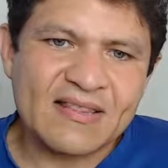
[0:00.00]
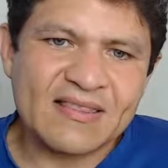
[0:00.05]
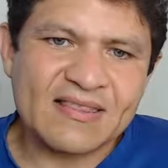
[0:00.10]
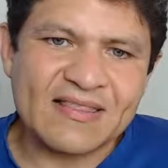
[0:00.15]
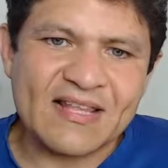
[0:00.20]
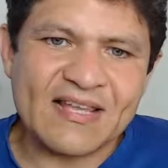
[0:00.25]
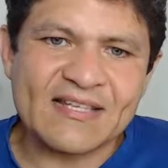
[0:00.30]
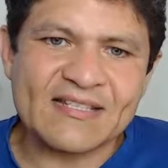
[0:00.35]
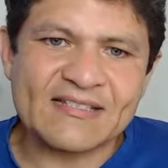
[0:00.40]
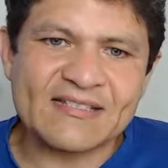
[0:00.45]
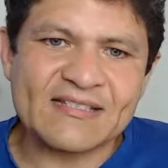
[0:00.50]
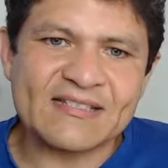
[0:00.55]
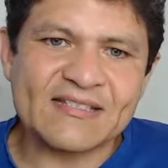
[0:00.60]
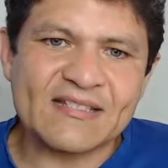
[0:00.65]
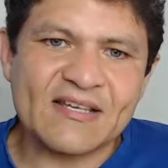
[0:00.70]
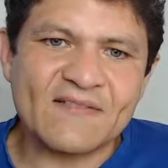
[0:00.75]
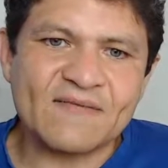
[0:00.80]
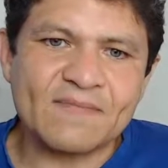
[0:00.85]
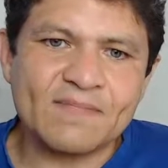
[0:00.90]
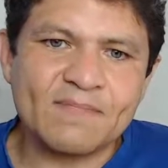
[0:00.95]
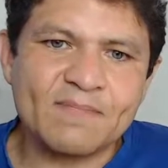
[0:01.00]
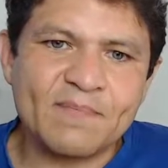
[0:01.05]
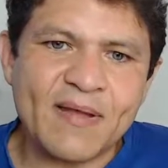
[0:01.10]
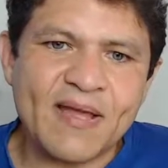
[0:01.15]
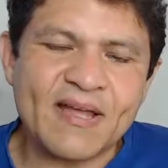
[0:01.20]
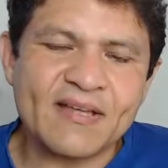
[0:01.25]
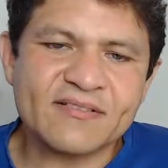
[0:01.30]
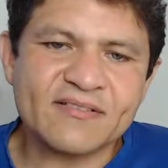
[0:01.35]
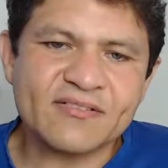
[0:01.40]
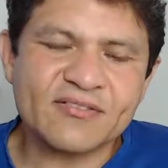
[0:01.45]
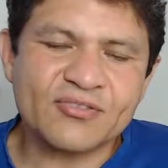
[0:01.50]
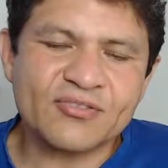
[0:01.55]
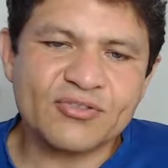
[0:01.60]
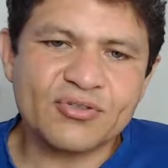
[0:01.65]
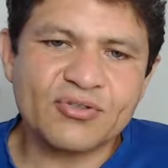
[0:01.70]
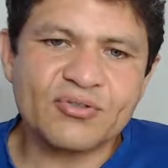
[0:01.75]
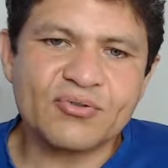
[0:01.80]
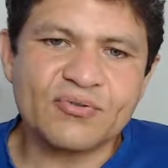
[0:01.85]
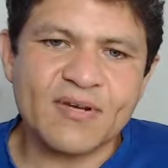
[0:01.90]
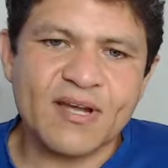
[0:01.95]
lends itself best
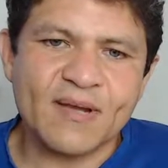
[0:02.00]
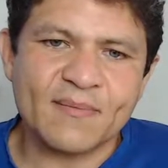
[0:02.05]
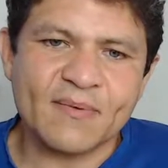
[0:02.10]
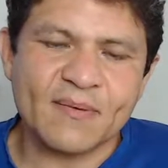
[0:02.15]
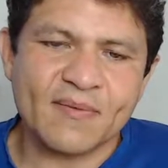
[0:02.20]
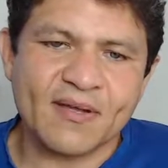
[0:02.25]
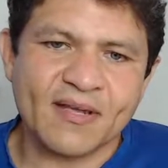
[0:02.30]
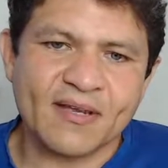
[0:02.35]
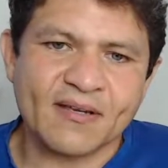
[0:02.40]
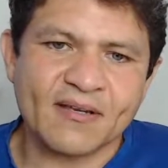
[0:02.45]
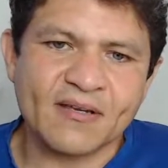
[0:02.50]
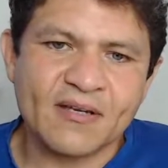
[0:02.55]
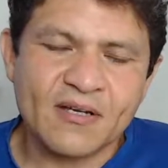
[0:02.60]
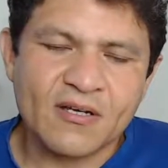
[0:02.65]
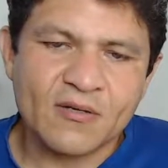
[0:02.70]
to MMA,